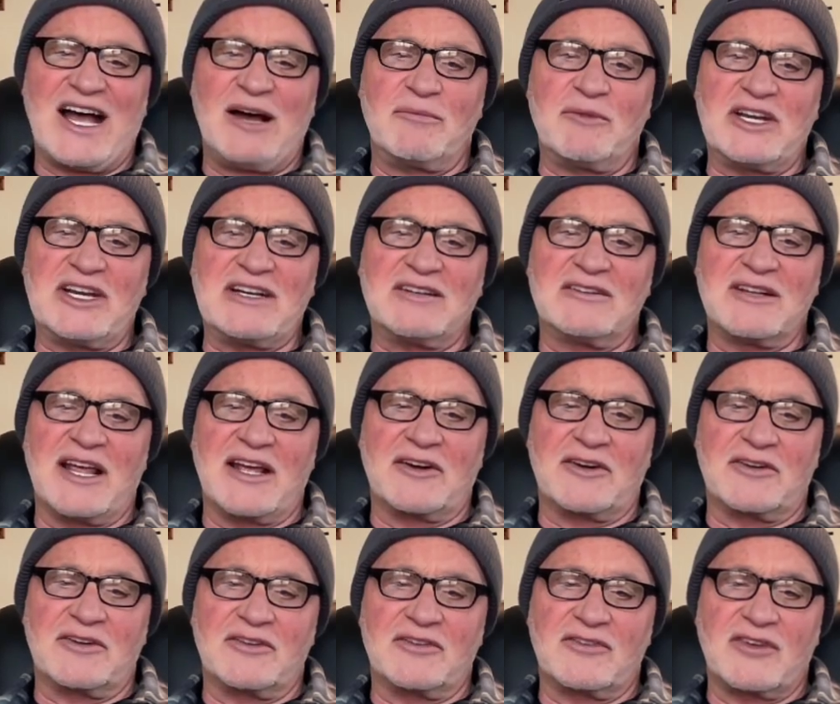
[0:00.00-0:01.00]
many
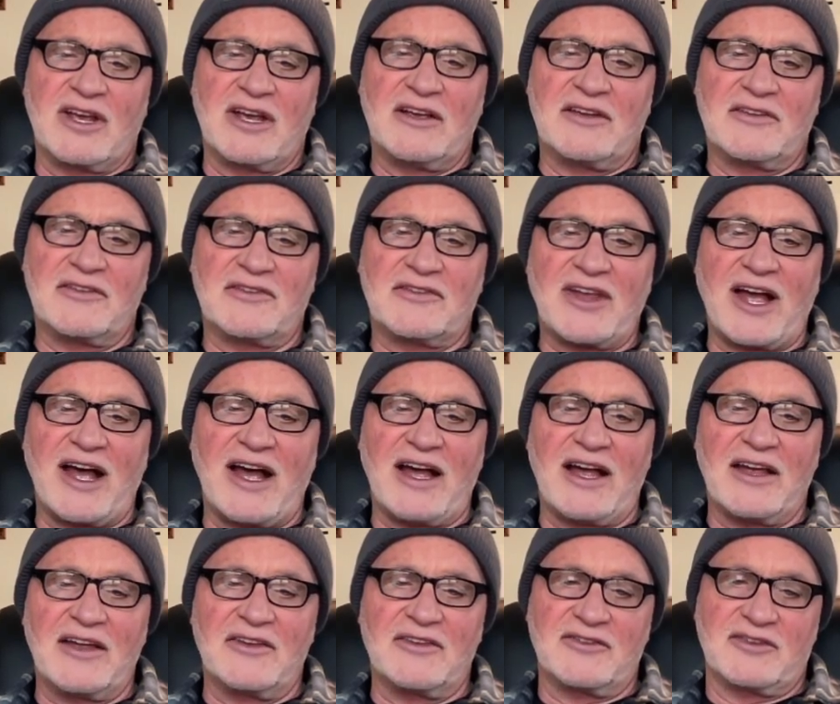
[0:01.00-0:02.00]
letters,
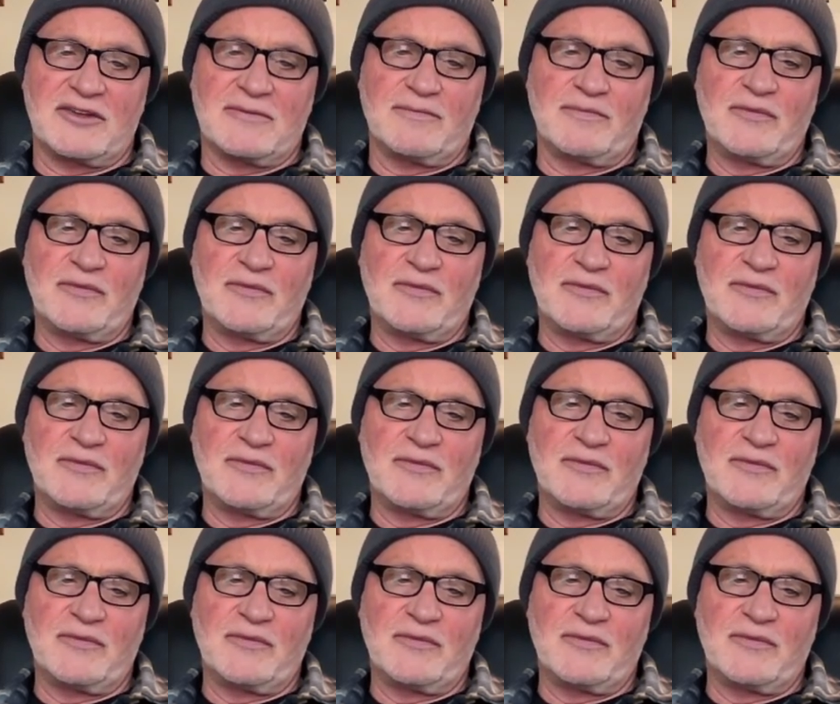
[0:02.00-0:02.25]
size,